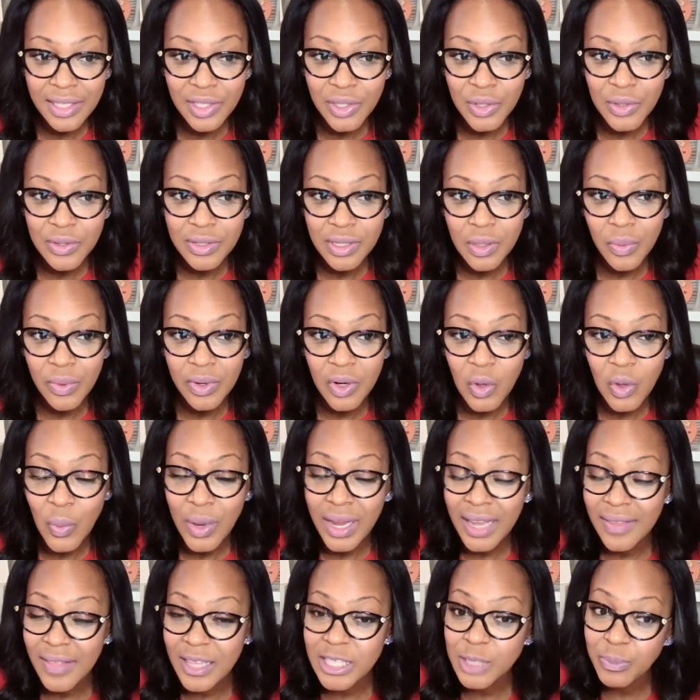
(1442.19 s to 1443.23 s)
and do so in a
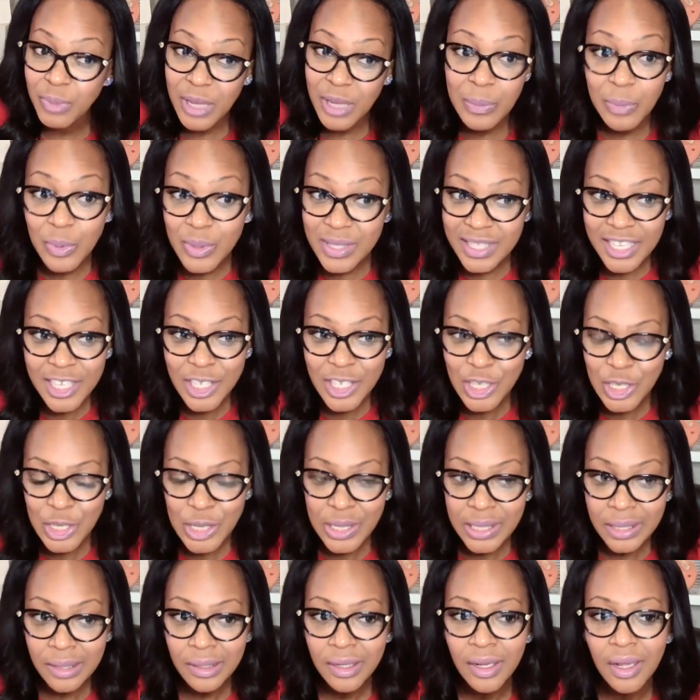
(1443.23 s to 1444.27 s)
way that's
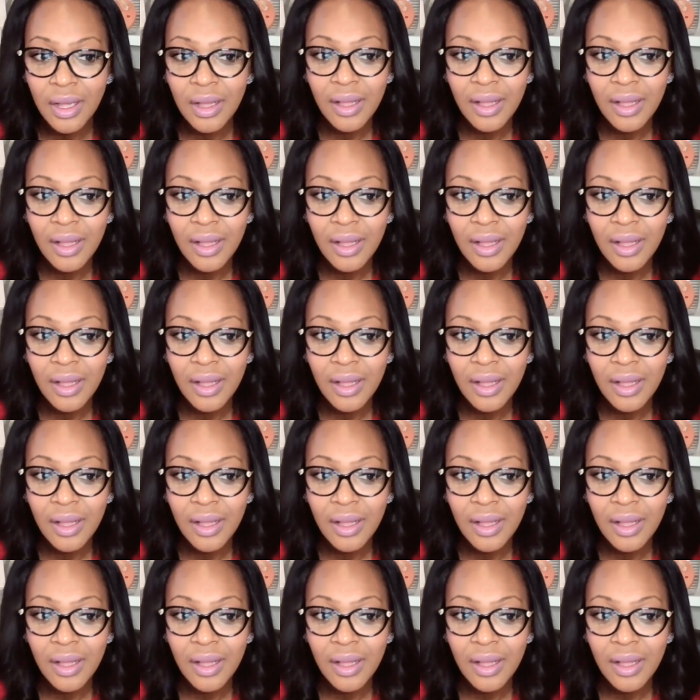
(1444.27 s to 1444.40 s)
people-centered,